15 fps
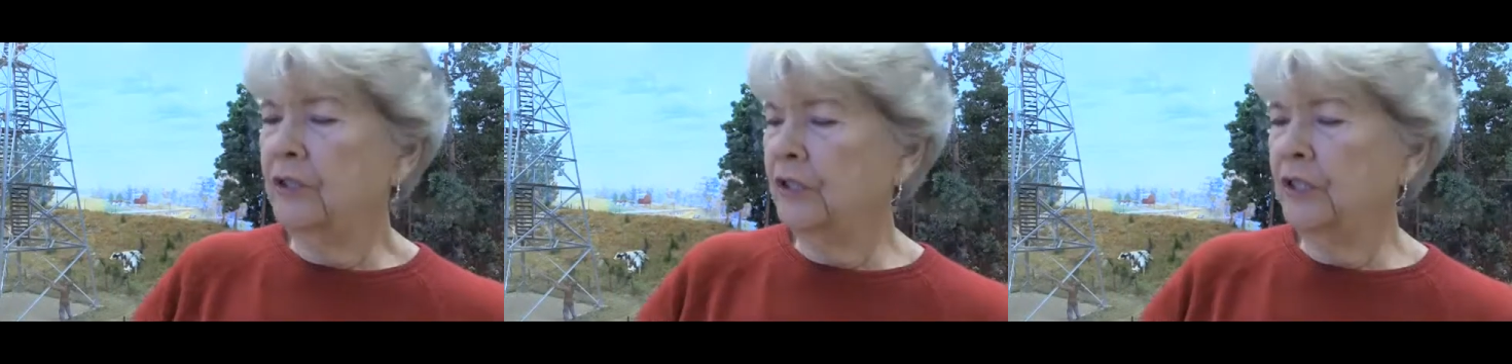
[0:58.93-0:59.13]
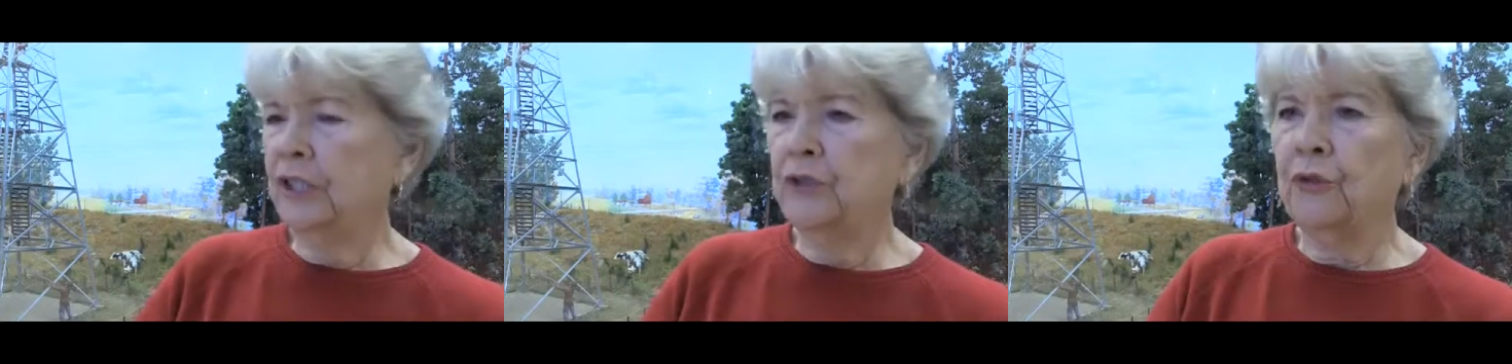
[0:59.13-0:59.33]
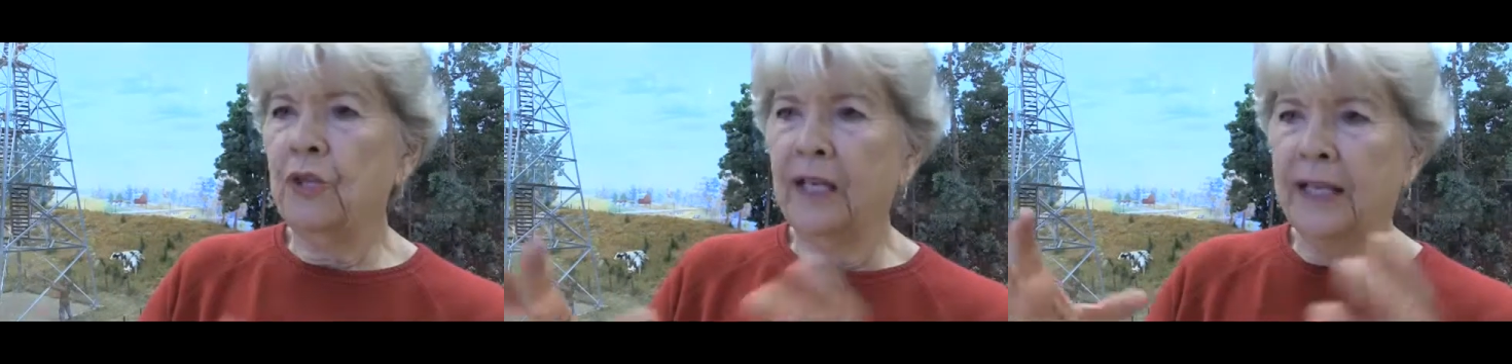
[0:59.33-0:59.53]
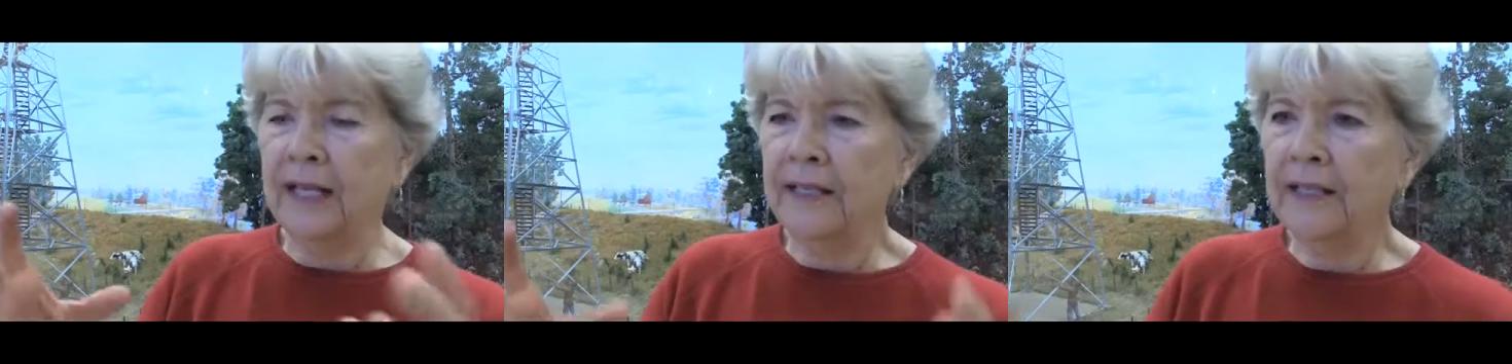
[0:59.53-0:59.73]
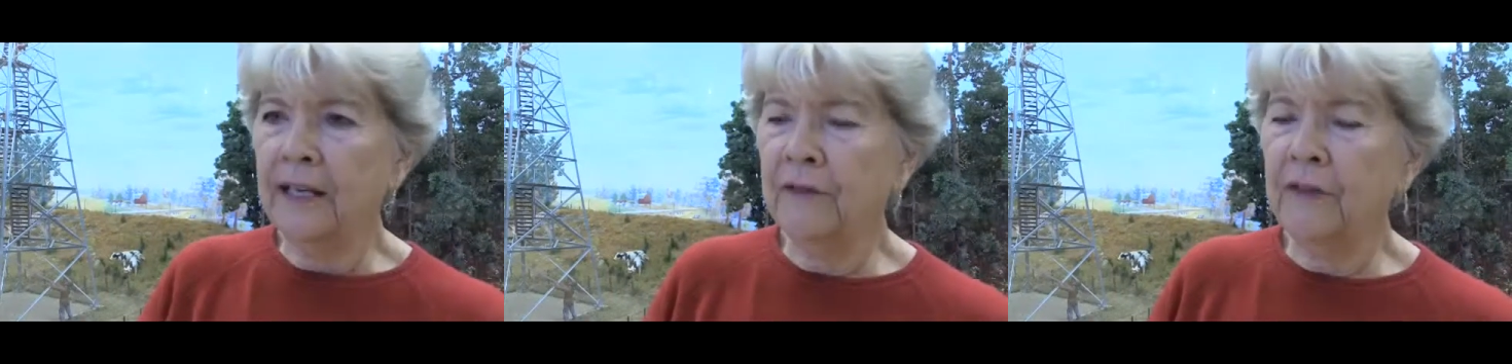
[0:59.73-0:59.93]
The trunk.
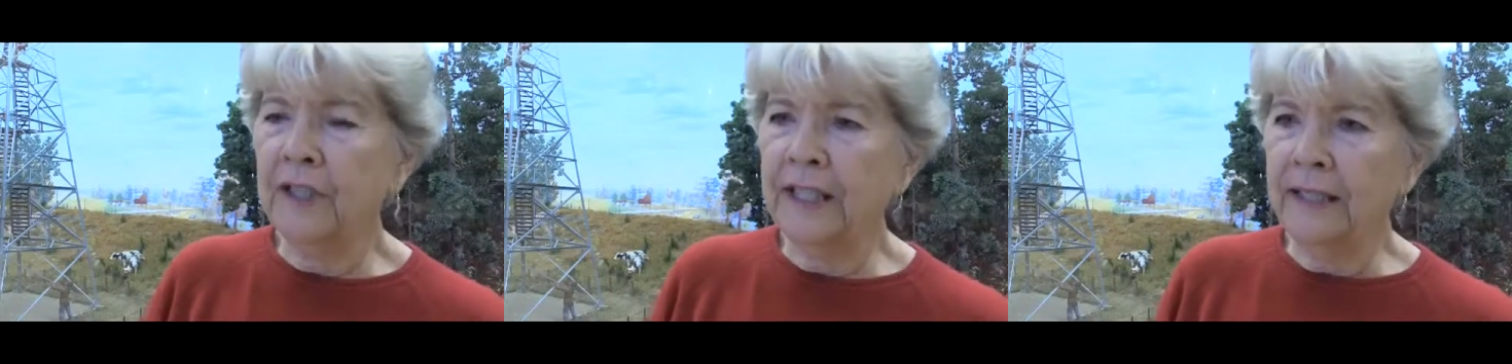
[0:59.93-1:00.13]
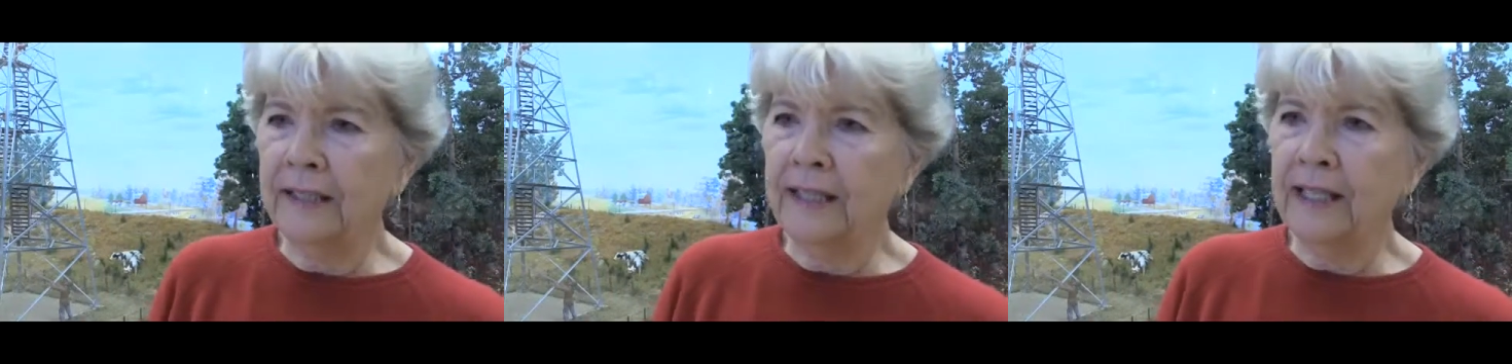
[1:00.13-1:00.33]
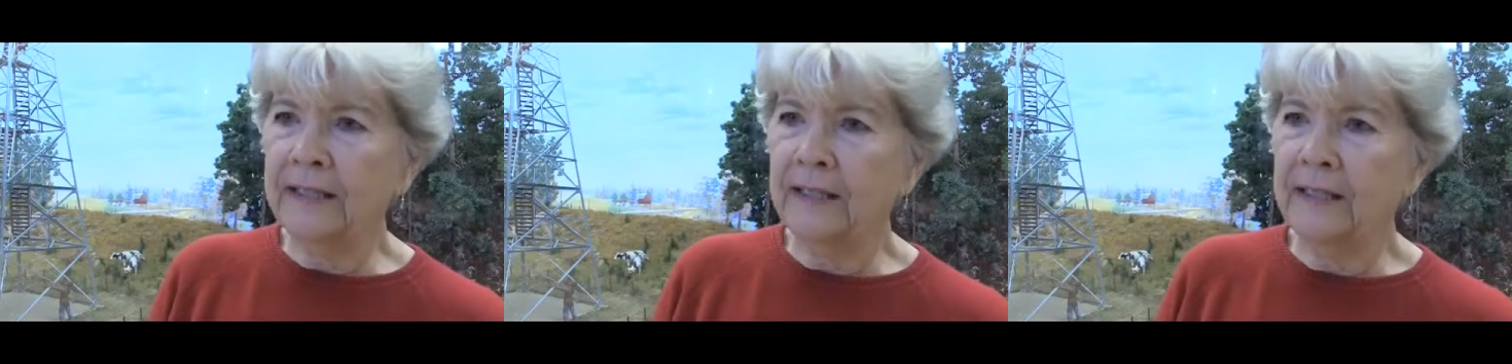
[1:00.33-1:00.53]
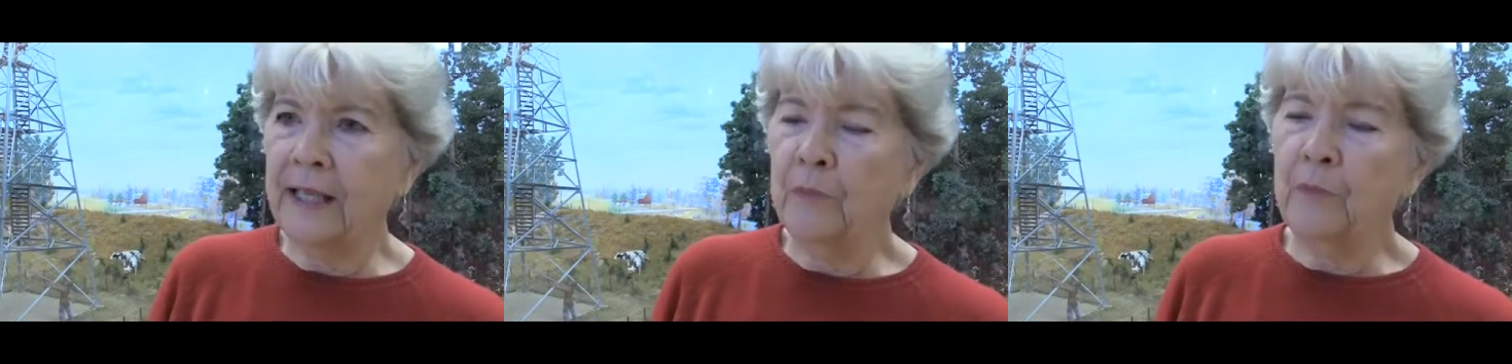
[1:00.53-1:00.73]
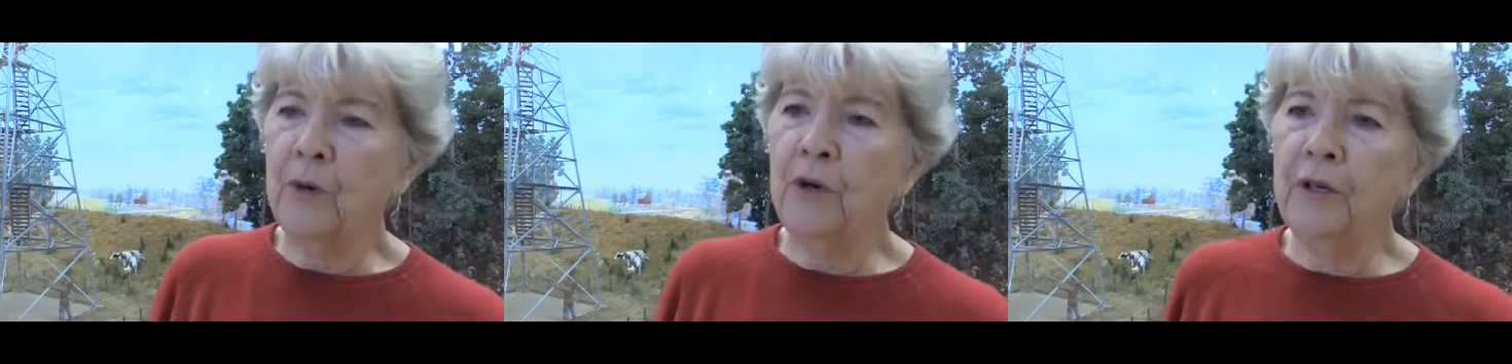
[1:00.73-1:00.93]
I never did get to
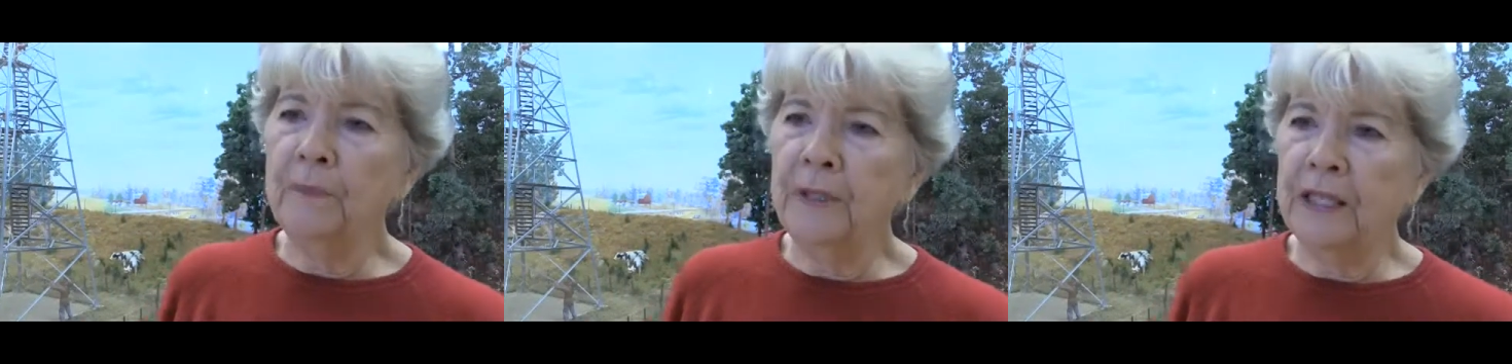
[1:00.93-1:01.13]
that point